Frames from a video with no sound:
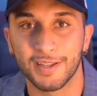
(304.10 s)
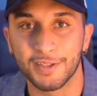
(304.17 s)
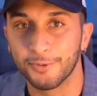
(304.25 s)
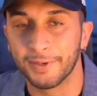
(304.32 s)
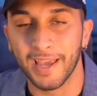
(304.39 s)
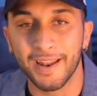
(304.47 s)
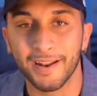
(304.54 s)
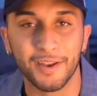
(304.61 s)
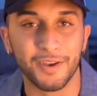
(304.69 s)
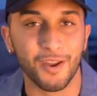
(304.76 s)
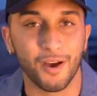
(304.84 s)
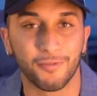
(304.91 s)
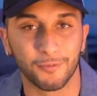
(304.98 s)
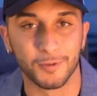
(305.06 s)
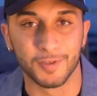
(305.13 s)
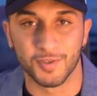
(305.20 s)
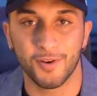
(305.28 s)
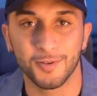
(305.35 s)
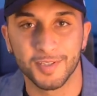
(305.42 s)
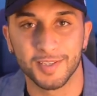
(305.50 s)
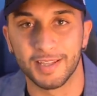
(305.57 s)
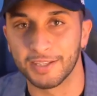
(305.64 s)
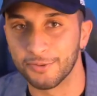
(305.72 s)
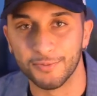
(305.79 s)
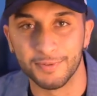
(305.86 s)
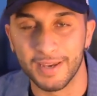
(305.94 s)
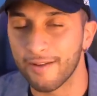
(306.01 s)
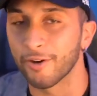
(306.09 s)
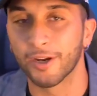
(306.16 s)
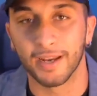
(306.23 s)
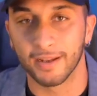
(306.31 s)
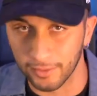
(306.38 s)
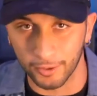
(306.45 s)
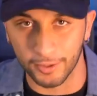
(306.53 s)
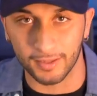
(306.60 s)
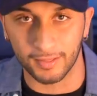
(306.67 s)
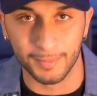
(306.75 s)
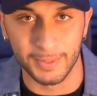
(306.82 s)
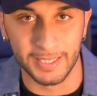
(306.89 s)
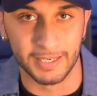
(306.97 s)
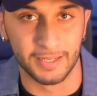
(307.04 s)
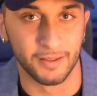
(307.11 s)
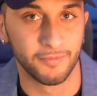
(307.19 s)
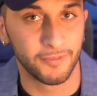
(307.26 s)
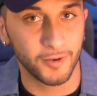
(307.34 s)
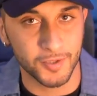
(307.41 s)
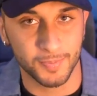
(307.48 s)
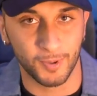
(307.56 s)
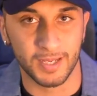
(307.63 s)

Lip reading: that you get enough results that you'd never get in learning limited in the first